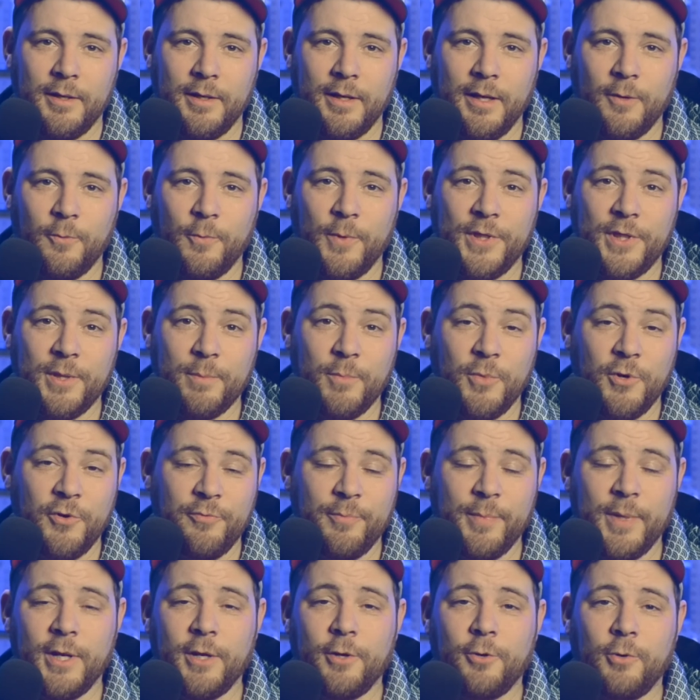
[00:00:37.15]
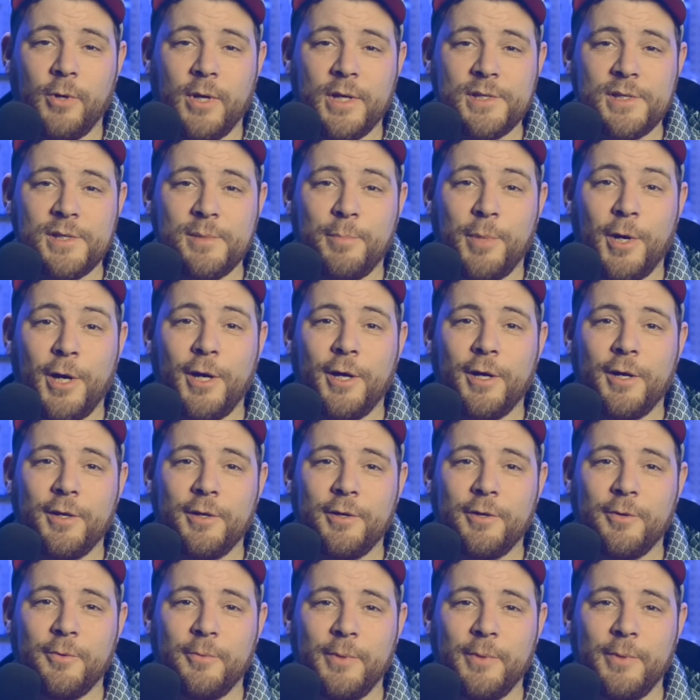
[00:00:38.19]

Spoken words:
Now, with the movement across the pond,